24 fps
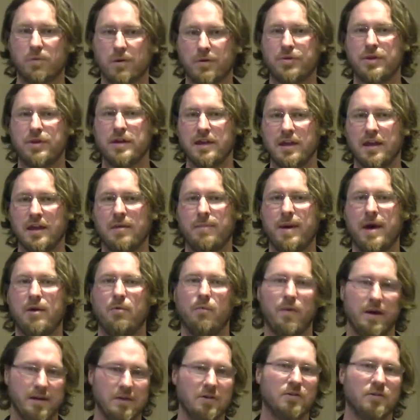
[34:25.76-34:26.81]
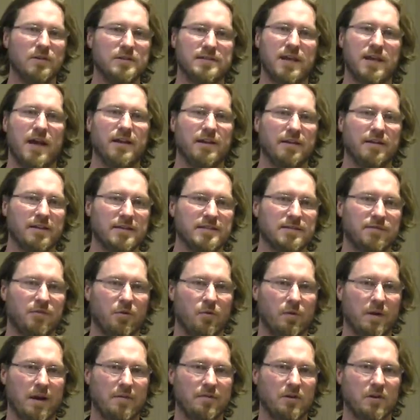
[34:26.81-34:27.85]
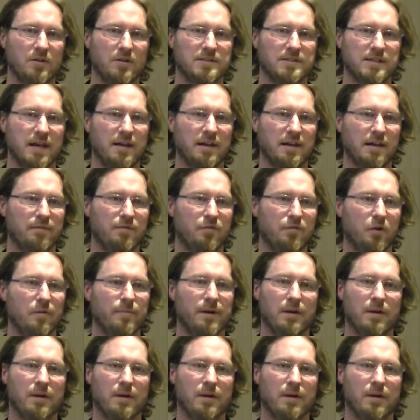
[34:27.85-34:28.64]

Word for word: thinking about when you're designing this for whatever you're designing it for.